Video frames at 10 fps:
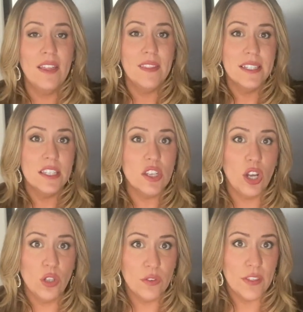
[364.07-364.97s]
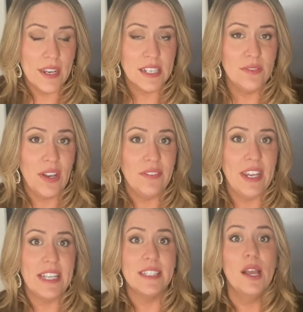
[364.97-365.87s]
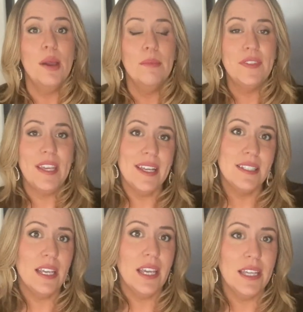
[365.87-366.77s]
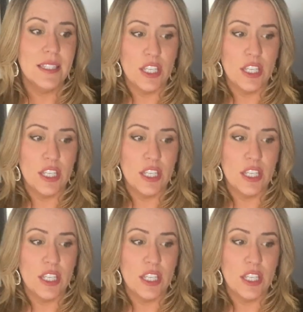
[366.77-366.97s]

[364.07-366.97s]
This is all over the next five days. But the idea is